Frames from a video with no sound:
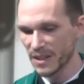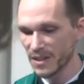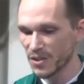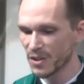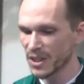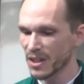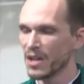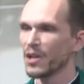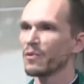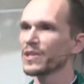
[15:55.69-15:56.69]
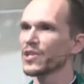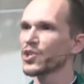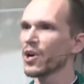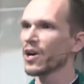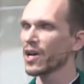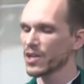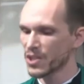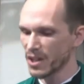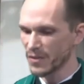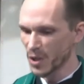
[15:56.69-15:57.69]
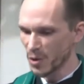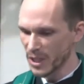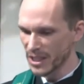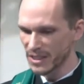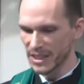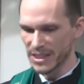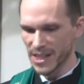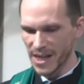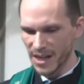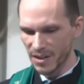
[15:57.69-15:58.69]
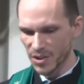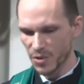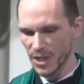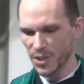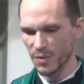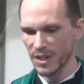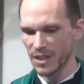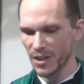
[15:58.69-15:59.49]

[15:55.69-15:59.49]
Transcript: And this eunuch was in charge of the queen's entire treasury.